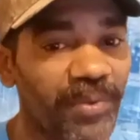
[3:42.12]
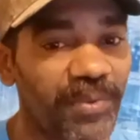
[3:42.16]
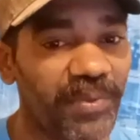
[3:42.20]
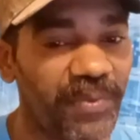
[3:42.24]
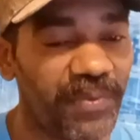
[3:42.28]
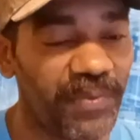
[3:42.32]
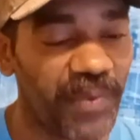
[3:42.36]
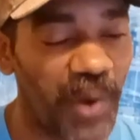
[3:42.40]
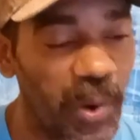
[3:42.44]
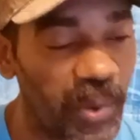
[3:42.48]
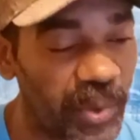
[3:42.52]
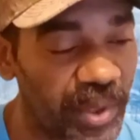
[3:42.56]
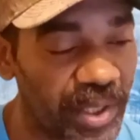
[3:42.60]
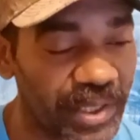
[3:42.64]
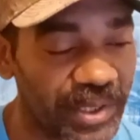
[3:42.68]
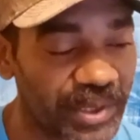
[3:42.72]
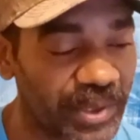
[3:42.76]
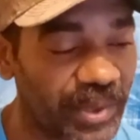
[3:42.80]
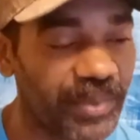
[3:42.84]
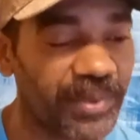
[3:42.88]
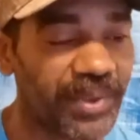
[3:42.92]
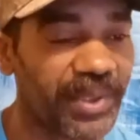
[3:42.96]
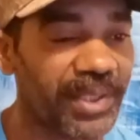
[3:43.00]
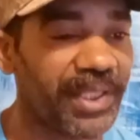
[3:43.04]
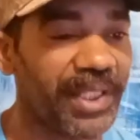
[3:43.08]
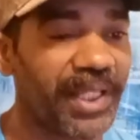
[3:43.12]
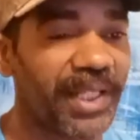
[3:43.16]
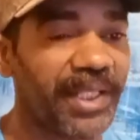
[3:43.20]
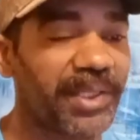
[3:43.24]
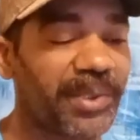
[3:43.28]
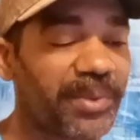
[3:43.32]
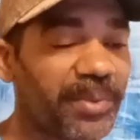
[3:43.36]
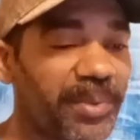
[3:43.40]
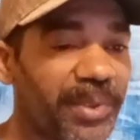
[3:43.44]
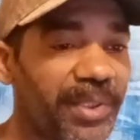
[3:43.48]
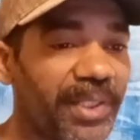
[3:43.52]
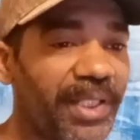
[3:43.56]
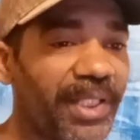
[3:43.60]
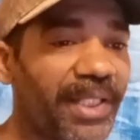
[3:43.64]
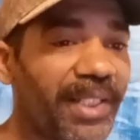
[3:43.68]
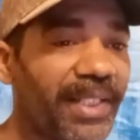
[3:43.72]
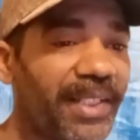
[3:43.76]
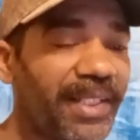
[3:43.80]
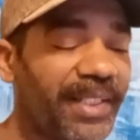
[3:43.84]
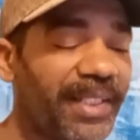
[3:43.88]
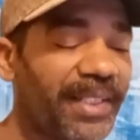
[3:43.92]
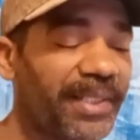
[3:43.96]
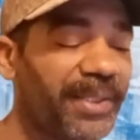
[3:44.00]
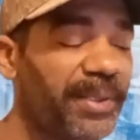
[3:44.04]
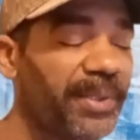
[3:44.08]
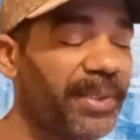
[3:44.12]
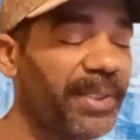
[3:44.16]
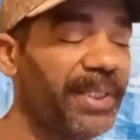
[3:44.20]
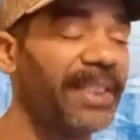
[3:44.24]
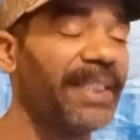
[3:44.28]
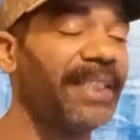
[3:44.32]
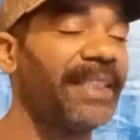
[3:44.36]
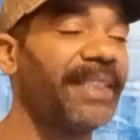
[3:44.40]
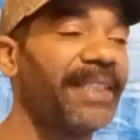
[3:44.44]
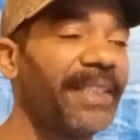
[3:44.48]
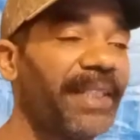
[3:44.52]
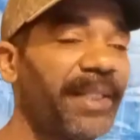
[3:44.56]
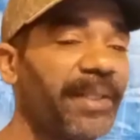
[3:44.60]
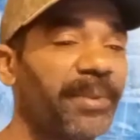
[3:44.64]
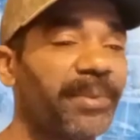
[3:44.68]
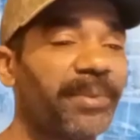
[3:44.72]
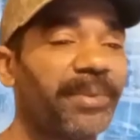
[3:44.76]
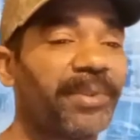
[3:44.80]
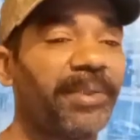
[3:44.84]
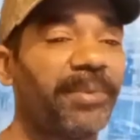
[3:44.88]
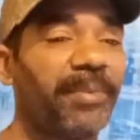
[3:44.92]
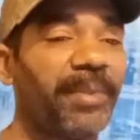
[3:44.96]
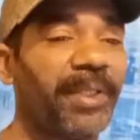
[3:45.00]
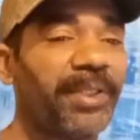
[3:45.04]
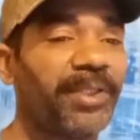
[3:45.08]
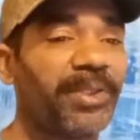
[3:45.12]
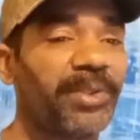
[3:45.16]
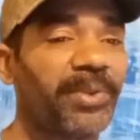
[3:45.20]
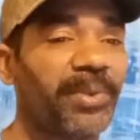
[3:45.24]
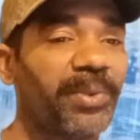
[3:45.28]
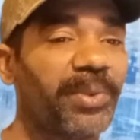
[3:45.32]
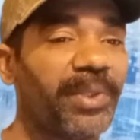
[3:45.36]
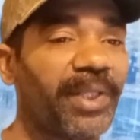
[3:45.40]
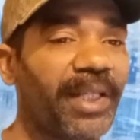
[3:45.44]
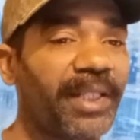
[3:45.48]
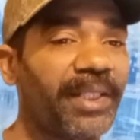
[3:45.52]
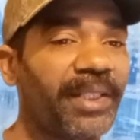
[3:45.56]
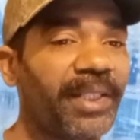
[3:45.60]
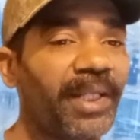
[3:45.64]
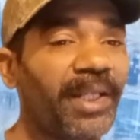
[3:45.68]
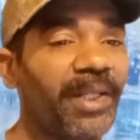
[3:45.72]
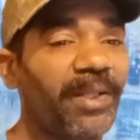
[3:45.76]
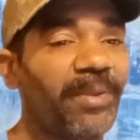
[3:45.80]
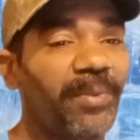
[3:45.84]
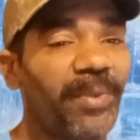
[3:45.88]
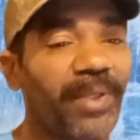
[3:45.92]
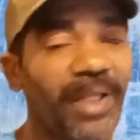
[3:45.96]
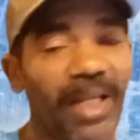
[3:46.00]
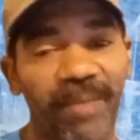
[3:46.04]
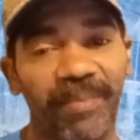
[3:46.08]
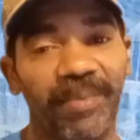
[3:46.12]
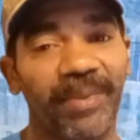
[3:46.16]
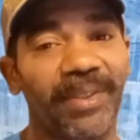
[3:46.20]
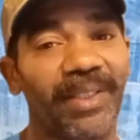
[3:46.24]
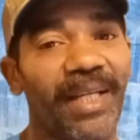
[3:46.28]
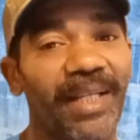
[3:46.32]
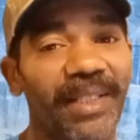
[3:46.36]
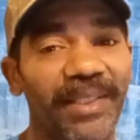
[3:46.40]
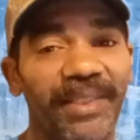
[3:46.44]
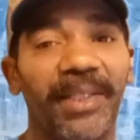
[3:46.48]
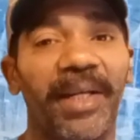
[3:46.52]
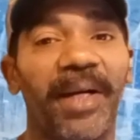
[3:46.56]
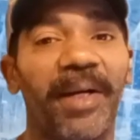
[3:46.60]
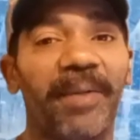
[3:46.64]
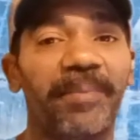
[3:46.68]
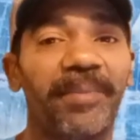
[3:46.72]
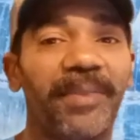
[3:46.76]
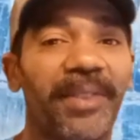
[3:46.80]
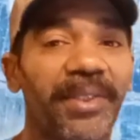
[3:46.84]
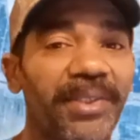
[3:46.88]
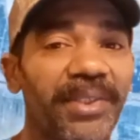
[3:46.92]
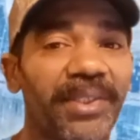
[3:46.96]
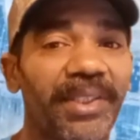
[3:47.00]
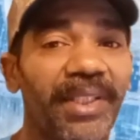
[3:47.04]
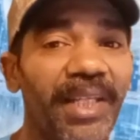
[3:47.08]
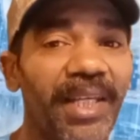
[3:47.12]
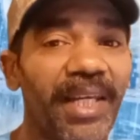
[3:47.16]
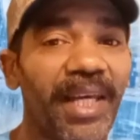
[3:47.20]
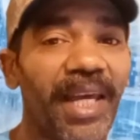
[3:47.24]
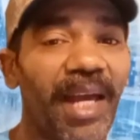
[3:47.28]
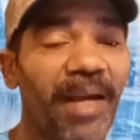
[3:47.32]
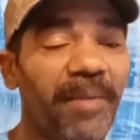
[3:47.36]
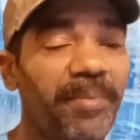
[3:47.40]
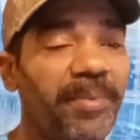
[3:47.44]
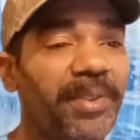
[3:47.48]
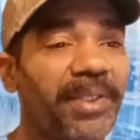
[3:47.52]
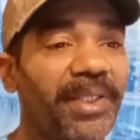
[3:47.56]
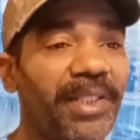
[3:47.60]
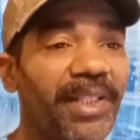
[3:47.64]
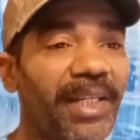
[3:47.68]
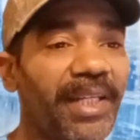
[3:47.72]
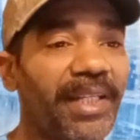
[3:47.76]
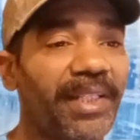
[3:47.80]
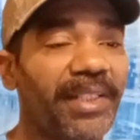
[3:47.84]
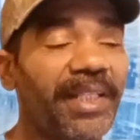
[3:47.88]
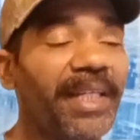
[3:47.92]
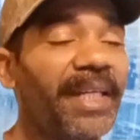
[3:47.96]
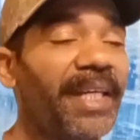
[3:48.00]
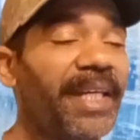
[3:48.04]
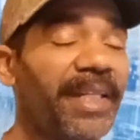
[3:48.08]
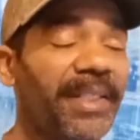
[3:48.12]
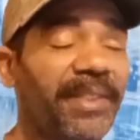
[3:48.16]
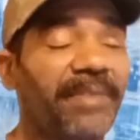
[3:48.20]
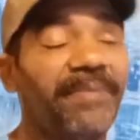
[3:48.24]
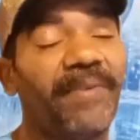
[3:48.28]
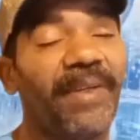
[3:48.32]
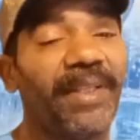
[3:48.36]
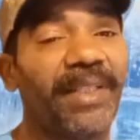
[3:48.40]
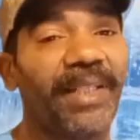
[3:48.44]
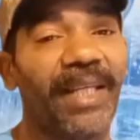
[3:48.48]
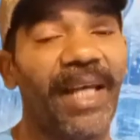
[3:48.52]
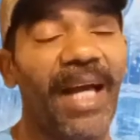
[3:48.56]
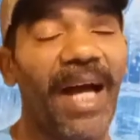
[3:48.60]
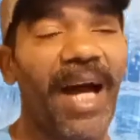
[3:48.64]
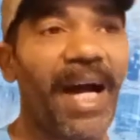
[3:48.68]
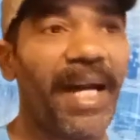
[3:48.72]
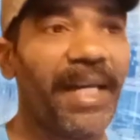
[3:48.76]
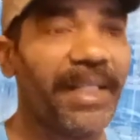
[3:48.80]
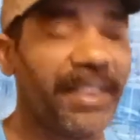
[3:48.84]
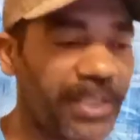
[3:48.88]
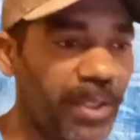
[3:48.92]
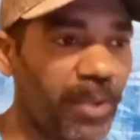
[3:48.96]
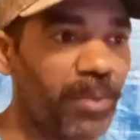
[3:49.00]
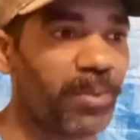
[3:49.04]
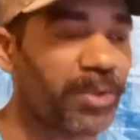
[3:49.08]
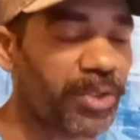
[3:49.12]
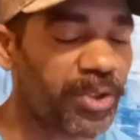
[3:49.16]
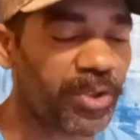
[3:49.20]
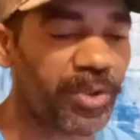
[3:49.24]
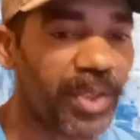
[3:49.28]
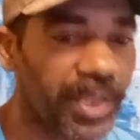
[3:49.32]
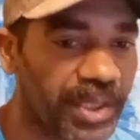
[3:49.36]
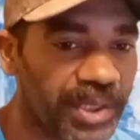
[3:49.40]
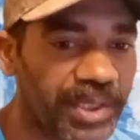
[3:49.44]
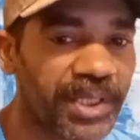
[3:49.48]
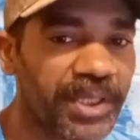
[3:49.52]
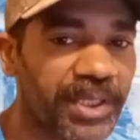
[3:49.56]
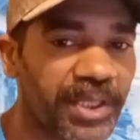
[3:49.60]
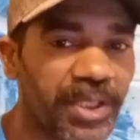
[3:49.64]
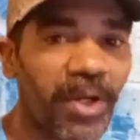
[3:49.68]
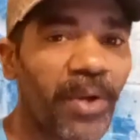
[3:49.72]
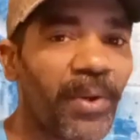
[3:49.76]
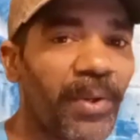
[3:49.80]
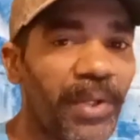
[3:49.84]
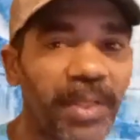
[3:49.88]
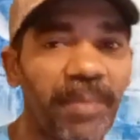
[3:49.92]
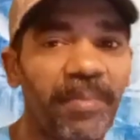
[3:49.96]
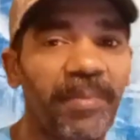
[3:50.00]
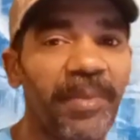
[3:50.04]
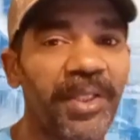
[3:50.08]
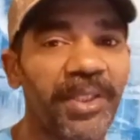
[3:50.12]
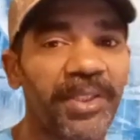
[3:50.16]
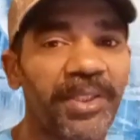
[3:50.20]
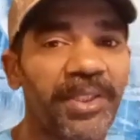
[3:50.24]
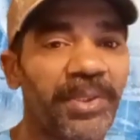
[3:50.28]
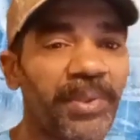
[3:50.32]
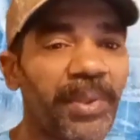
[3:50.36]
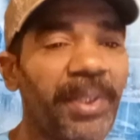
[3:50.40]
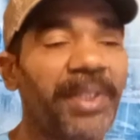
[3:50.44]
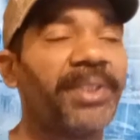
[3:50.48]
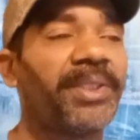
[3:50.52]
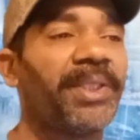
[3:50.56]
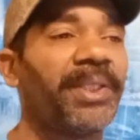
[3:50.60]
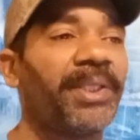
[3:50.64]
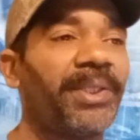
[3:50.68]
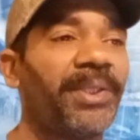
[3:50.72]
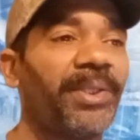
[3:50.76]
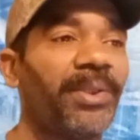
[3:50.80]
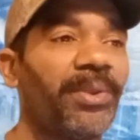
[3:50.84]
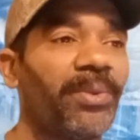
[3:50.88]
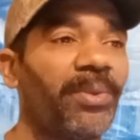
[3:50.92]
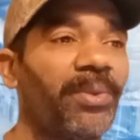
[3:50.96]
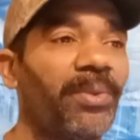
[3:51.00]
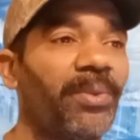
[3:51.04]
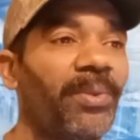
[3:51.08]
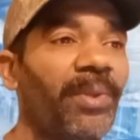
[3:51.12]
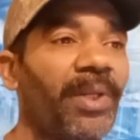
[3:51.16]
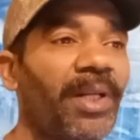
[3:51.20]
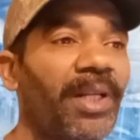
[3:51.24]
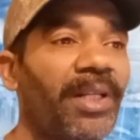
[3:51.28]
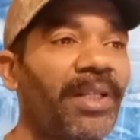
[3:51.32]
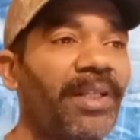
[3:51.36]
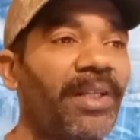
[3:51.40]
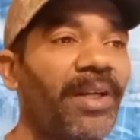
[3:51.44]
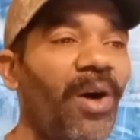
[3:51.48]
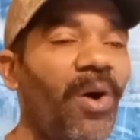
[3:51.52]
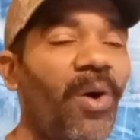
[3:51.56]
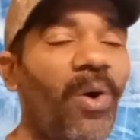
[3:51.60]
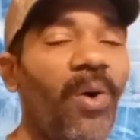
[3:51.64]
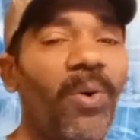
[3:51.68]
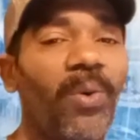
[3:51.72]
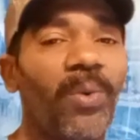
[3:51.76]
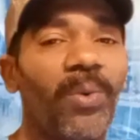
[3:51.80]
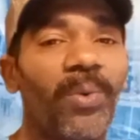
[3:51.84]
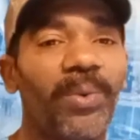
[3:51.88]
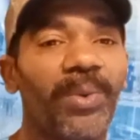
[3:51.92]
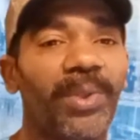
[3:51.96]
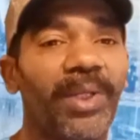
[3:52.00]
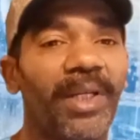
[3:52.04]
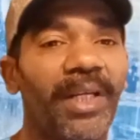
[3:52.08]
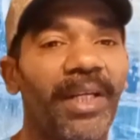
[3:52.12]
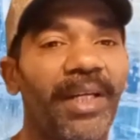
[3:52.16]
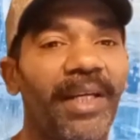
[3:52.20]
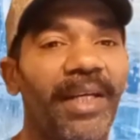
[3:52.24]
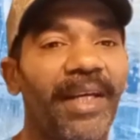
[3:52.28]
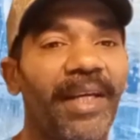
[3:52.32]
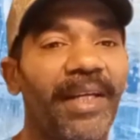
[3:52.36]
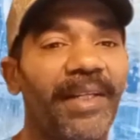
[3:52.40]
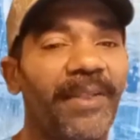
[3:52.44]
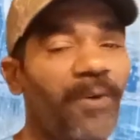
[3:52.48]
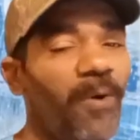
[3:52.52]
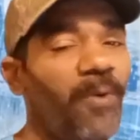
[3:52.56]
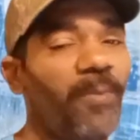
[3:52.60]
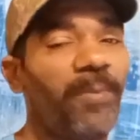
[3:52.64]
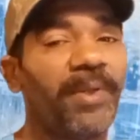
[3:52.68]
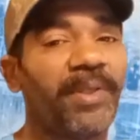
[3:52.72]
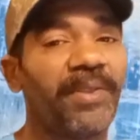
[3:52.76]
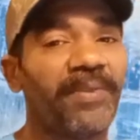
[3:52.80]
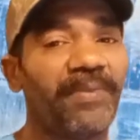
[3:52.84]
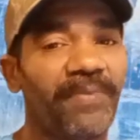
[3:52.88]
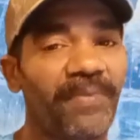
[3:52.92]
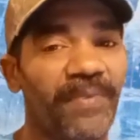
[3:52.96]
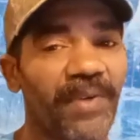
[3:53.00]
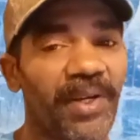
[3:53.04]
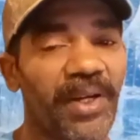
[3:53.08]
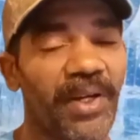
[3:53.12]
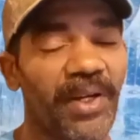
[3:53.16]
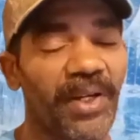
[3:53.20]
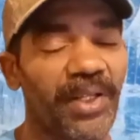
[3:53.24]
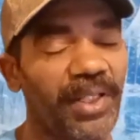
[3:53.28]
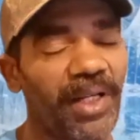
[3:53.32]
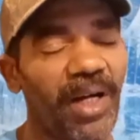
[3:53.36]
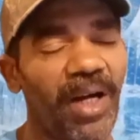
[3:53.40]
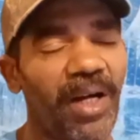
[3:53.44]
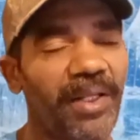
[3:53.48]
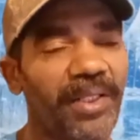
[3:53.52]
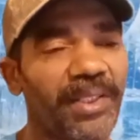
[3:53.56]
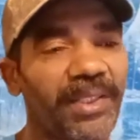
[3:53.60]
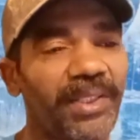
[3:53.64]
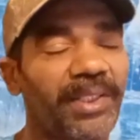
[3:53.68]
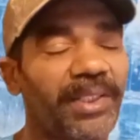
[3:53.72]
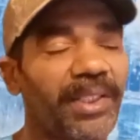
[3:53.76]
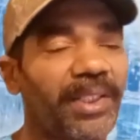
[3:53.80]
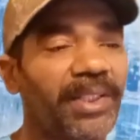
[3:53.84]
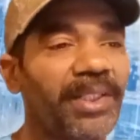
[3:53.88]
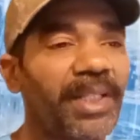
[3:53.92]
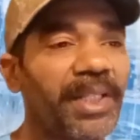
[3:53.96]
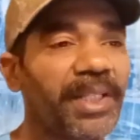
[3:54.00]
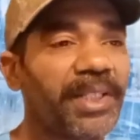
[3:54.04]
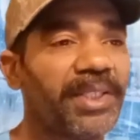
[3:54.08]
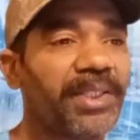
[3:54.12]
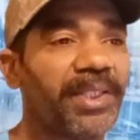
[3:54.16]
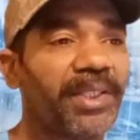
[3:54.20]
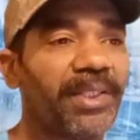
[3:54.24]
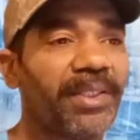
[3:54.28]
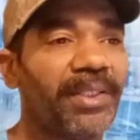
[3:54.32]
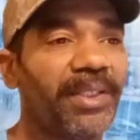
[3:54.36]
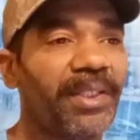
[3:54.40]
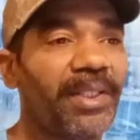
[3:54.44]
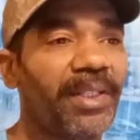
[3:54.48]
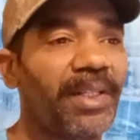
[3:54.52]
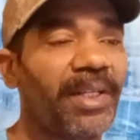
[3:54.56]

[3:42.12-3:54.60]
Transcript: focus on the next one into the details to make sure that what happened last time doesn't happen again. And the fact that I don't trust this current administration to hold an open and fair and honest election.